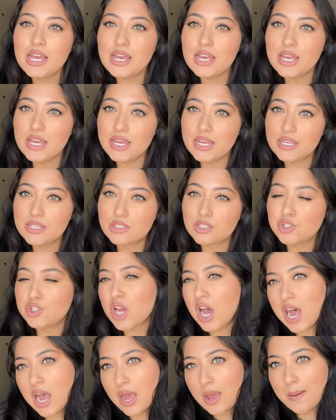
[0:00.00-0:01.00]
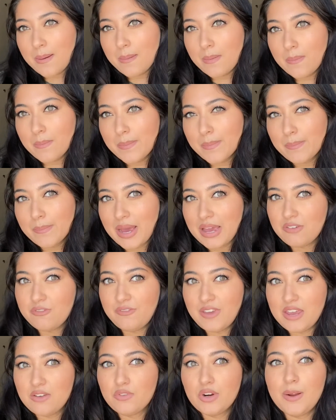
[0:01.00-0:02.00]
is not my
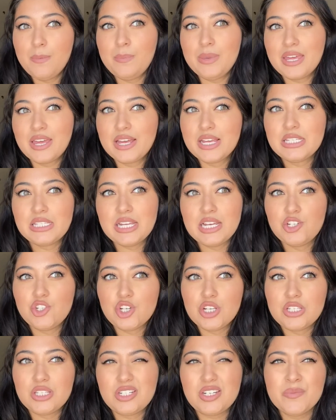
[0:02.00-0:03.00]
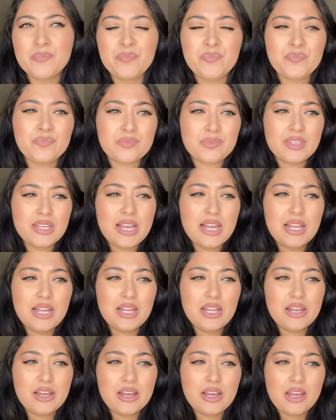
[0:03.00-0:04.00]
favorite because it just,
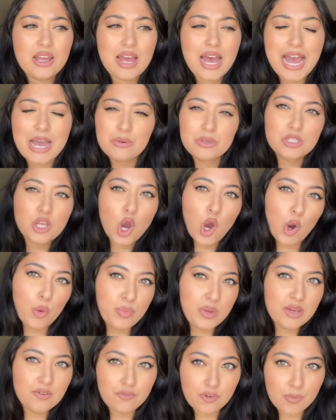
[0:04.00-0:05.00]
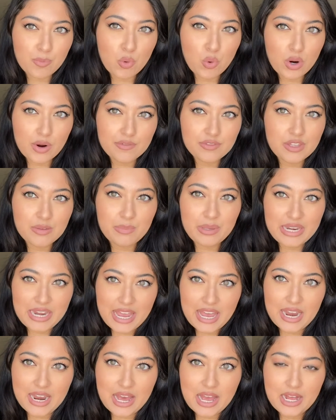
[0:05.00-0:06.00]
I was hoping for more of the
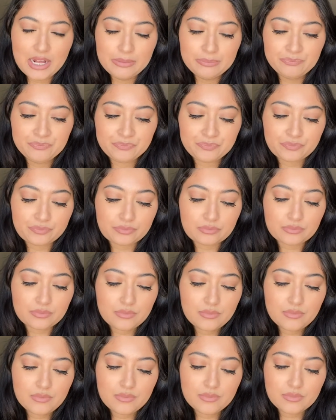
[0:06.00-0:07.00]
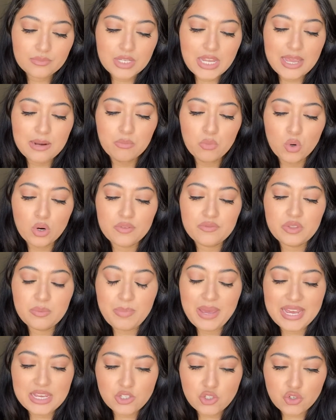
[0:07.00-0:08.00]
banana and more of the
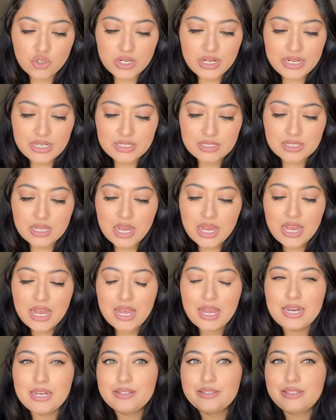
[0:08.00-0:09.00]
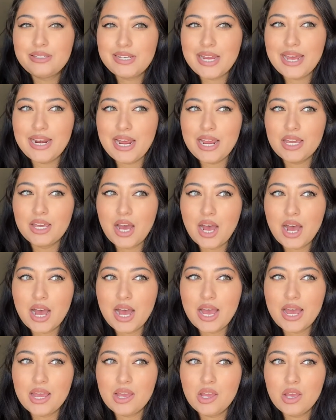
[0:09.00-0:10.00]
pastries, and instead I
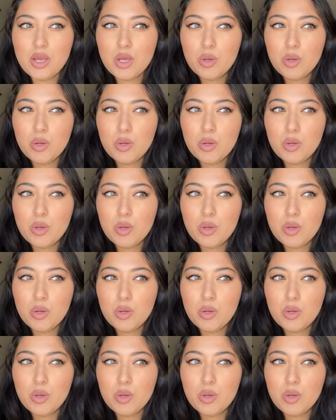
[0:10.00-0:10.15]
got